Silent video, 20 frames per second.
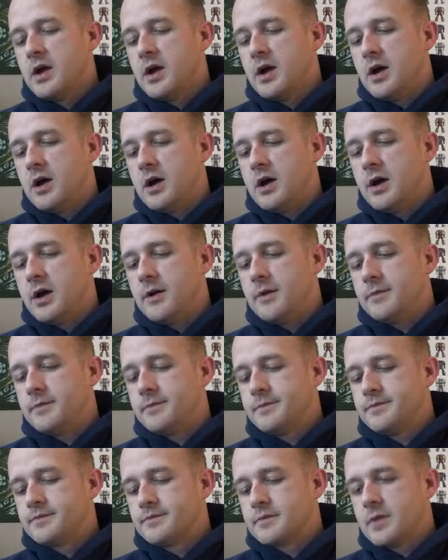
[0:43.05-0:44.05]
Um,
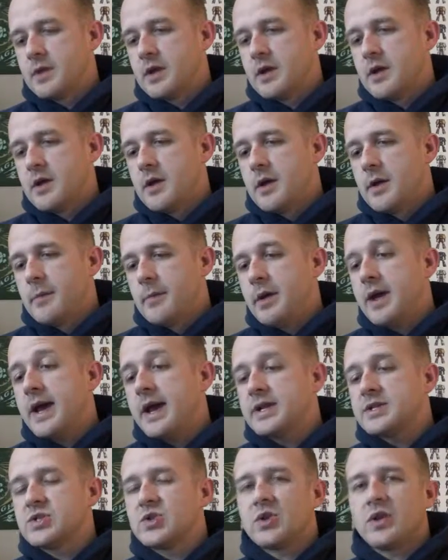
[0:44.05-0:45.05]
but
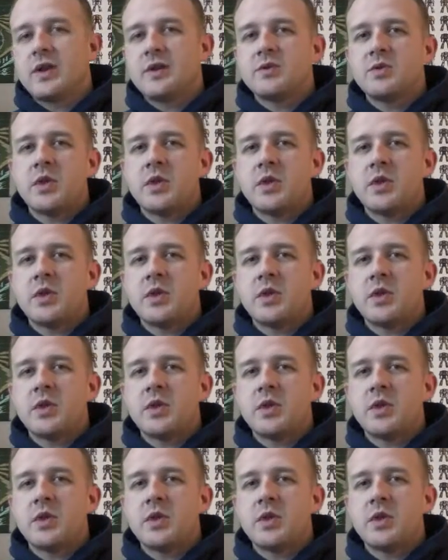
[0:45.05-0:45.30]
yeah, so